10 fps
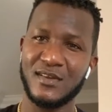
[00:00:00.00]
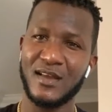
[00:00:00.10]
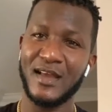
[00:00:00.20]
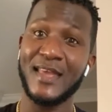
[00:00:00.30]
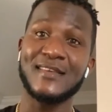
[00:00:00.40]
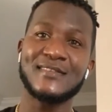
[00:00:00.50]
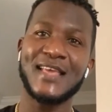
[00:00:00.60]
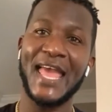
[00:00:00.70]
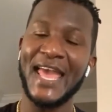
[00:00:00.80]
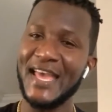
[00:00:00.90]
against
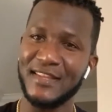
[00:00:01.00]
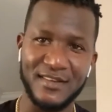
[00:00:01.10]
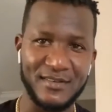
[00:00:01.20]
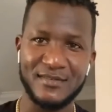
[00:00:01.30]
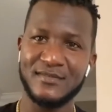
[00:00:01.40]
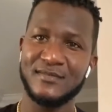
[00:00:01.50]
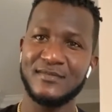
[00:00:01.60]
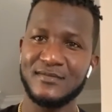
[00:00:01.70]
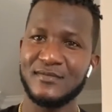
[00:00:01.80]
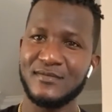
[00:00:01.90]
any
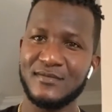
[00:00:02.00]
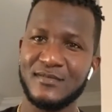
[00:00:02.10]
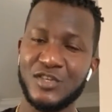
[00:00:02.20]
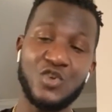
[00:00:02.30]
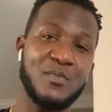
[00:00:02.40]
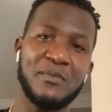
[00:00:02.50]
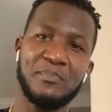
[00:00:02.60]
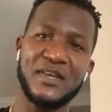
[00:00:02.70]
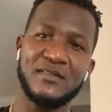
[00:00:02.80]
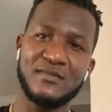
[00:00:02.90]
human
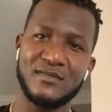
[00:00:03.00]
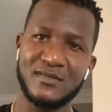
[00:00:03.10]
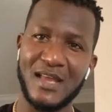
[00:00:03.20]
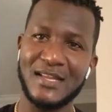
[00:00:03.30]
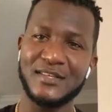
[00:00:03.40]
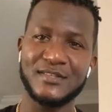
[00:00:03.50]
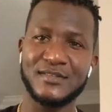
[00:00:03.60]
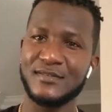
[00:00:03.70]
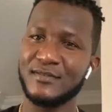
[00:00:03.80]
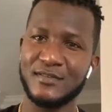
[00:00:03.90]
being that is
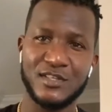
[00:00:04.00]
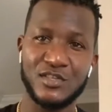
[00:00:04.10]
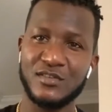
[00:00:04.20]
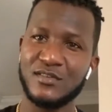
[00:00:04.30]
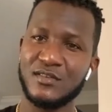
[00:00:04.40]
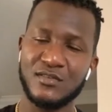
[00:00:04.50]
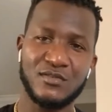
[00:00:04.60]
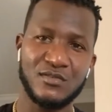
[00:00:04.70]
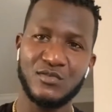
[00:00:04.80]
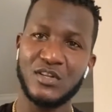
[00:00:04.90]

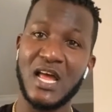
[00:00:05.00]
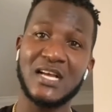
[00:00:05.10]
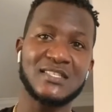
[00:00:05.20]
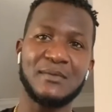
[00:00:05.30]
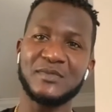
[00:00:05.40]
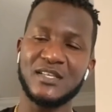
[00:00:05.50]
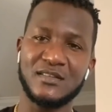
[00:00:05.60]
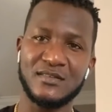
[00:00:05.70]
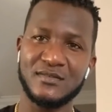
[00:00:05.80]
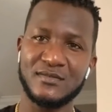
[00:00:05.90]
not accepted.
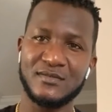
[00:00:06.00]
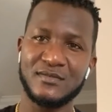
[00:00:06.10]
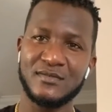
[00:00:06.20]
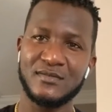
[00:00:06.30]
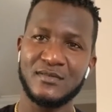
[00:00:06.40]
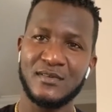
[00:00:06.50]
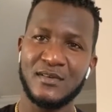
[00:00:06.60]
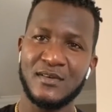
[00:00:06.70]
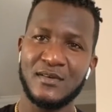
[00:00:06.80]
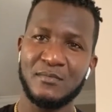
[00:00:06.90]

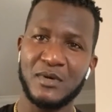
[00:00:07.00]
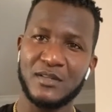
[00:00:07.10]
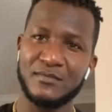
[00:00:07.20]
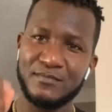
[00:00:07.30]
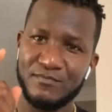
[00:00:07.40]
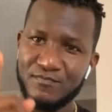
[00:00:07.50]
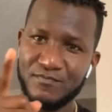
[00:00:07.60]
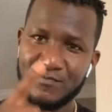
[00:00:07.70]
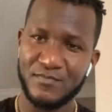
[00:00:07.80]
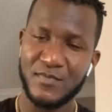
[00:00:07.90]
But
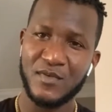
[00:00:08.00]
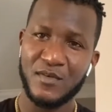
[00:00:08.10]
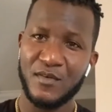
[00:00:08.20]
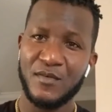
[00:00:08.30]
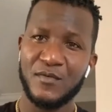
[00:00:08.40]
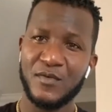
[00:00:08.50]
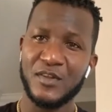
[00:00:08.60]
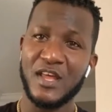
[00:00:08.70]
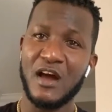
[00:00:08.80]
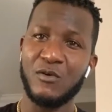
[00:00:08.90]
for
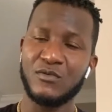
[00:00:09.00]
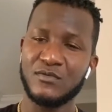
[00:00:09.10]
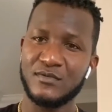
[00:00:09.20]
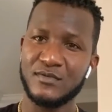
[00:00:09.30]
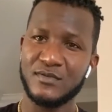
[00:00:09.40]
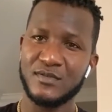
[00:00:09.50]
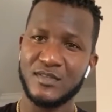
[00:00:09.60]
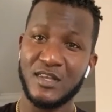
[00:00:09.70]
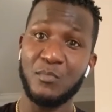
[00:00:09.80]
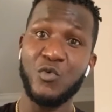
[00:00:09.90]
now,
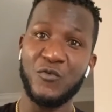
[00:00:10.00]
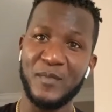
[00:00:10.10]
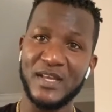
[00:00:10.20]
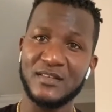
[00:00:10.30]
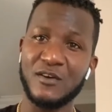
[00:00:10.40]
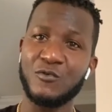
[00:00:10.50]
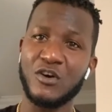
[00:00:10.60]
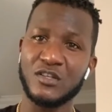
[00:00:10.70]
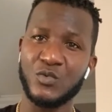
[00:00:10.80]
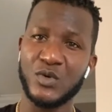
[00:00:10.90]
the movement
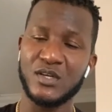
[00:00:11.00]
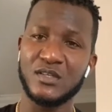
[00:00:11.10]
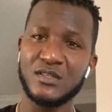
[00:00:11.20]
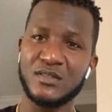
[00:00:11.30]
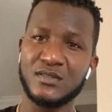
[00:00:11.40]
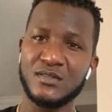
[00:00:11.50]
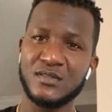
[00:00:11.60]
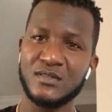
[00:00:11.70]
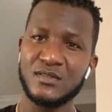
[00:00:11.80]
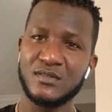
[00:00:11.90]
around the world,
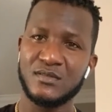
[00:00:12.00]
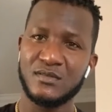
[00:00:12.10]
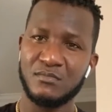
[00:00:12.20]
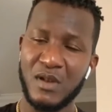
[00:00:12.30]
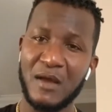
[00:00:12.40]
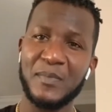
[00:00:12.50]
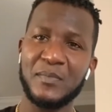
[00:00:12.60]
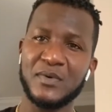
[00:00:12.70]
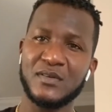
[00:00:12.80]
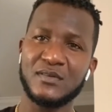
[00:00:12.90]
black people,